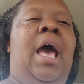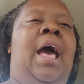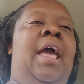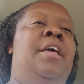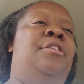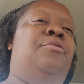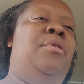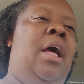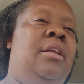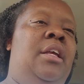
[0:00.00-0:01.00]
I had a
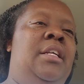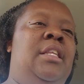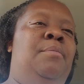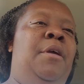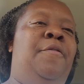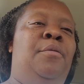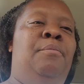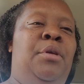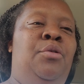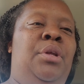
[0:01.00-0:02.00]
$3 ECB
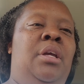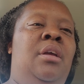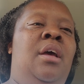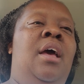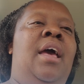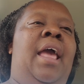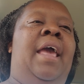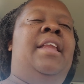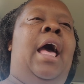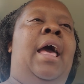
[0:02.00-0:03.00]
from Beauty,
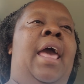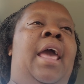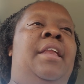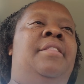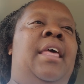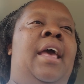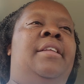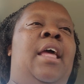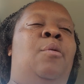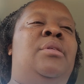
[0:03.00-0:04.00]
and I added
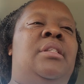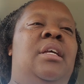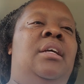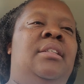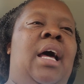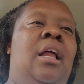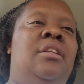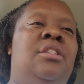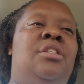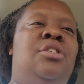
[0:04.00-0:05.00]
that. That was
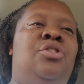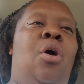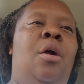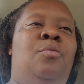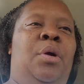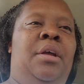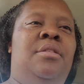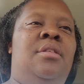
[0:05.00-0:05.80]
$10 to start with.